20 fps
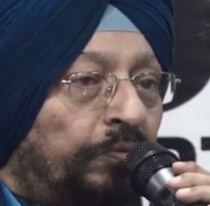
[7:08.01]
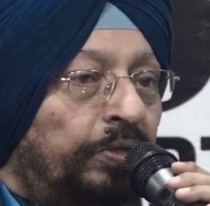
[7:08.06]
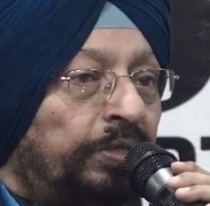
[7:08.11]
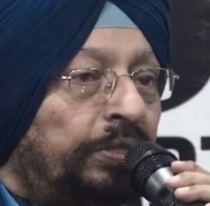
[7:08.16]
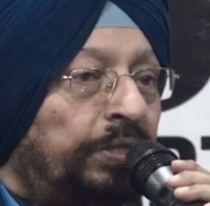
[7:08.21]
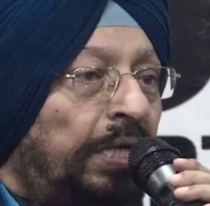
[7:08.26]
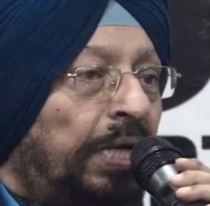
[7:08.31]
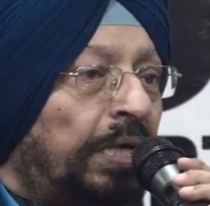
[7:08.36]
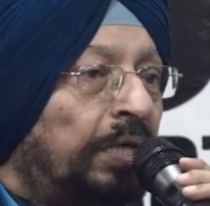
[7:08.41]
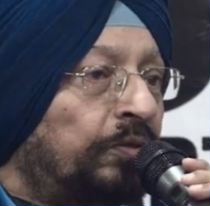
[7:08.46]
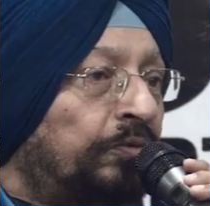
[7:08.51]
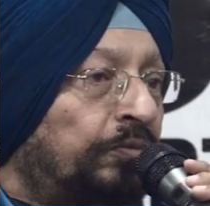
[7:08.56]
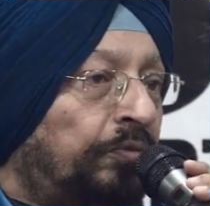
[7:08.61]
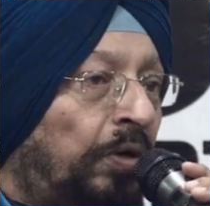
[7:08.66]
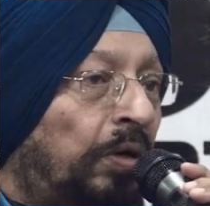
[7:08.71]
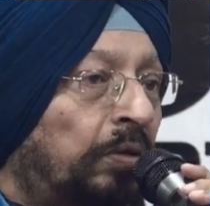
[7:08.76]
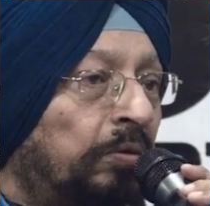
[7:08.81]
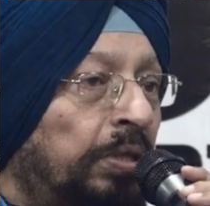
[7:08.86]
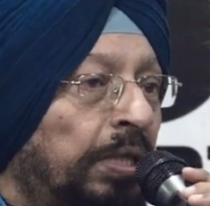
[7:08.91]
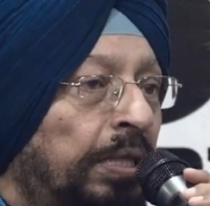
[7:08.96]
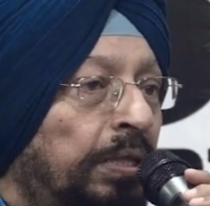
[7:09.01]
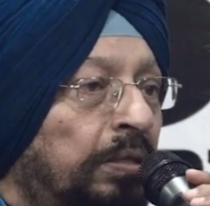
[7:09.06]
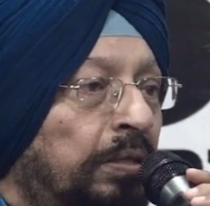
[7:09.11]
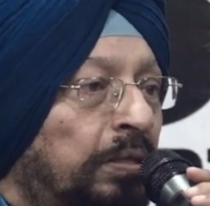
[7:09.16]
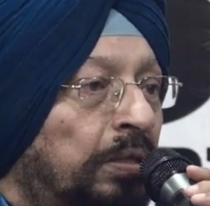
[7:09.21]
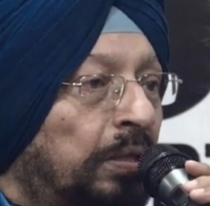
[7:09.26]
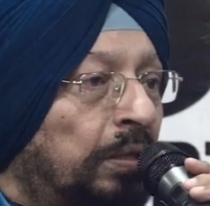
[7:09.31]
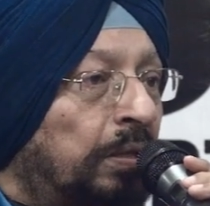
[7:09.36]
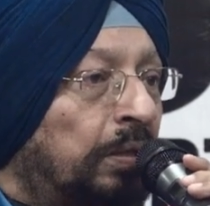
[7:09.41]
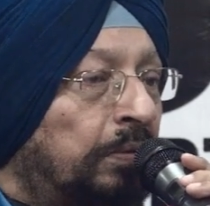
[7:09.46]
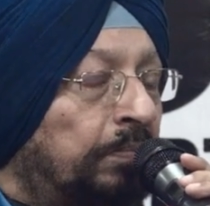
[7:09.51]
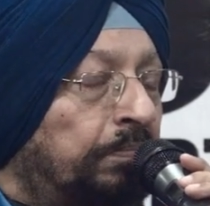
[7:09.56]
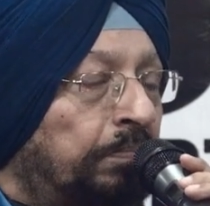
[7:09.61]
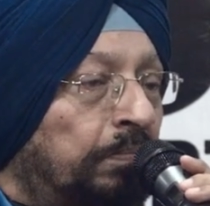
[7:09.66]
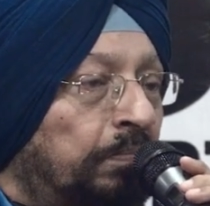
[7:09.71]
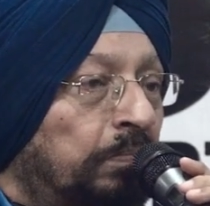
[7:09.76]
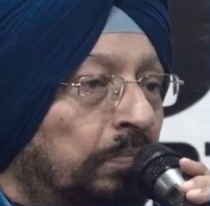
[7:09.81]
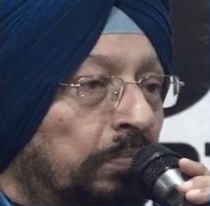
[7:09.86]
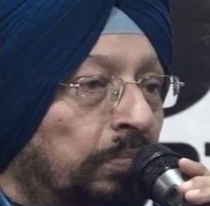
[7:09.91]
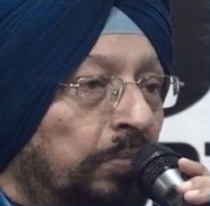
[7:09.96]
which she has found
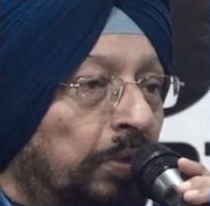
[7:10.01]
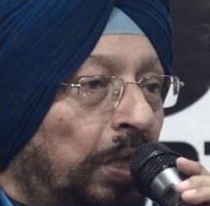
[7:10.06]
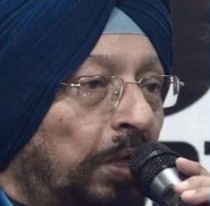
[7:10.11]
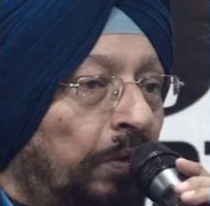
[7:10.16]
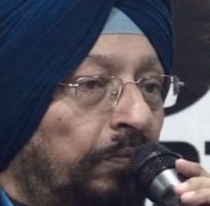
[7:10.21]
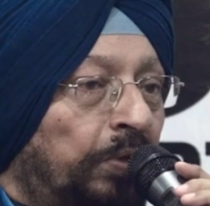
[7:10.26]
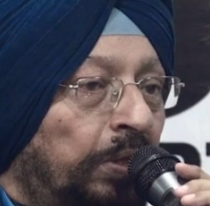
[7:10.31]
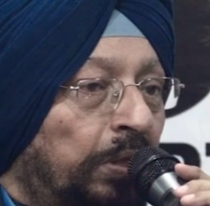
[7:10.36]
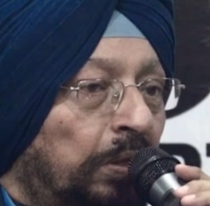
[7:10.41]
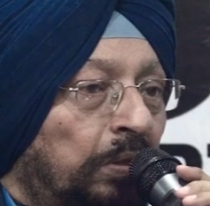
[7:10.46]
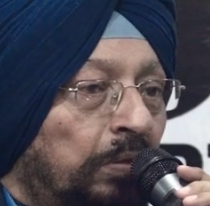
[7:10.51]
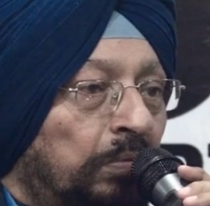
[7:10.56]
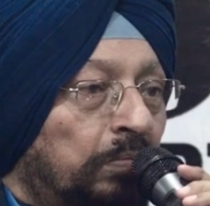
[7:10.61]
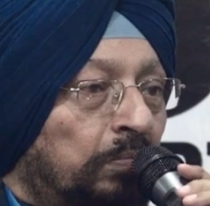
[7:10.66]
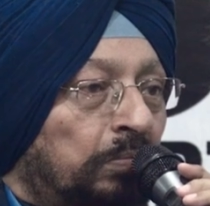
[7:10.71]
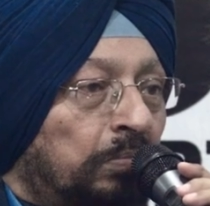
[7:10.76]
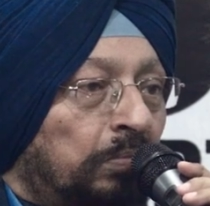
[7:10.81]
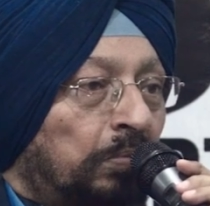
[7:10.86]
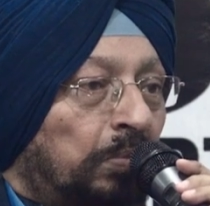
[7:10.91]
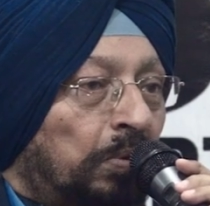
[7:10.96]
that even